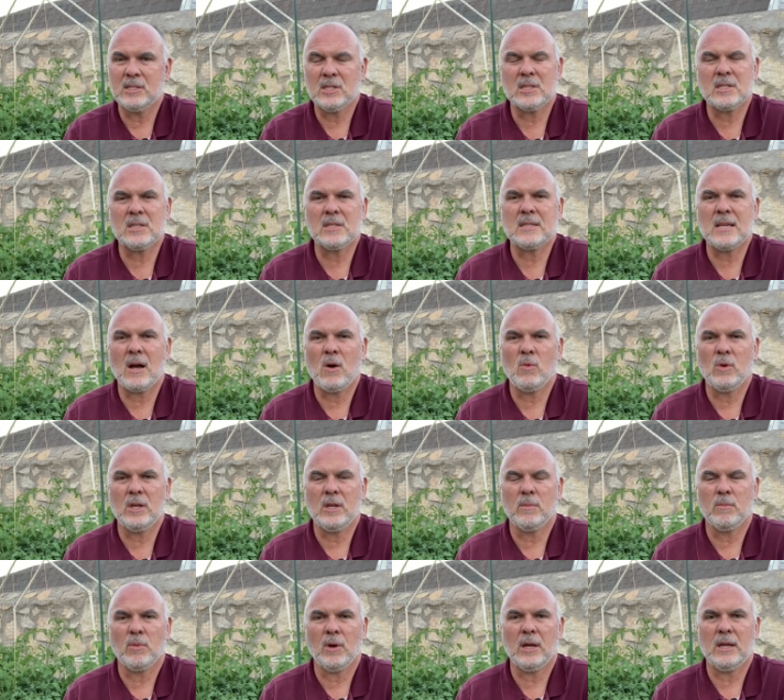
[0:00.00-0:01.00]
this is how we
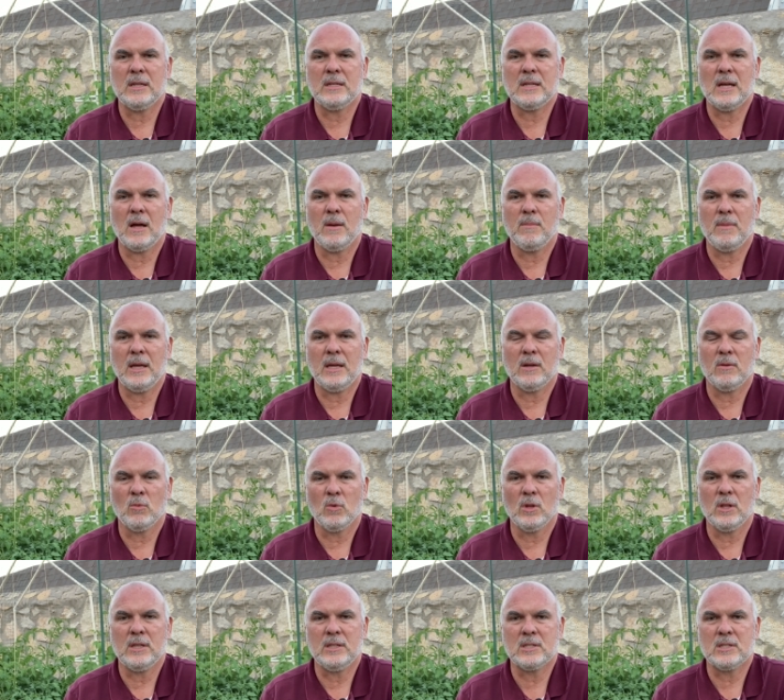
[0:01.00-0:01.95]
can break it down, make it really